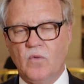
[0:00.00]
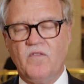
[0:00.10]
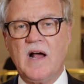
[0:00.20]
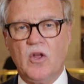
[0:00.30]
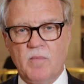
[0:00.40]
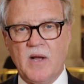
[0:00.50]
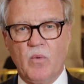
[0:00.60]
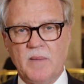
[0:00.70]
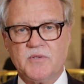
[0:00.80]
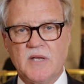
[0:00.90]
Follow my
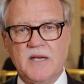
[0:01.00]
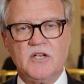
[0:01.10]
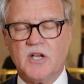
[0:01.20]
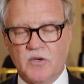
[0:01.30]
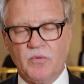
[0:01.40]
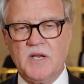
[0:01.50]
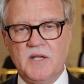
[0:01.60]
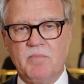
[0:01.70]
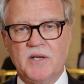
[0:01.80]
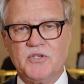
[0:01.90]
website. You can read
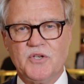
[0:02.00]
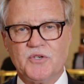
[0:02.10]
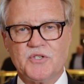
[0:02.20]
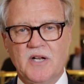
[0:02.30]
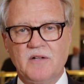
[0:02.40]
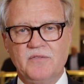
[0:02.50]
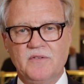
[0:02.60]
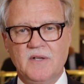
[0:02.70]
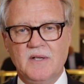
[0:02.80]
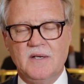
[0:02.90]
the budget yourself.
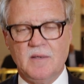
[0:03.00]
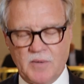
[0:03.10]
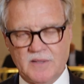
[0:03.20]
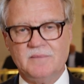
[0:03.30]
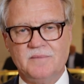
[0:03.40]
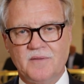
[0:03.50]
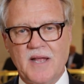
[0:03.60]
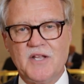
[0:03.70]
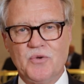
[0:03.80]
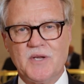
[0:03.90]
But
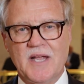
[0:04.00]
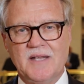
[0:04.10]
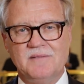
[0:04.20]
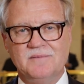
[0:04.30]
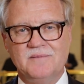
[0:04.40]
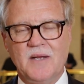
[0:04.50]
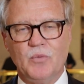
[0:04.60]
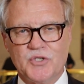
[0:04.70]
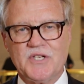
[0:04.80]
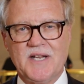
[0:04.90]
thank you again, and
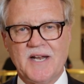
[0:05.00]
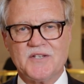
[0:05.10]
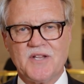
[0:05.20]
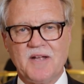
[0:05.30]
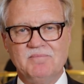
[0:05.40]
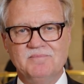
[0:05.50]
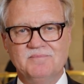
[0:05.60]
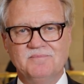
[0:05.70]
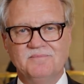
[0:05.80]
we'll see you next time.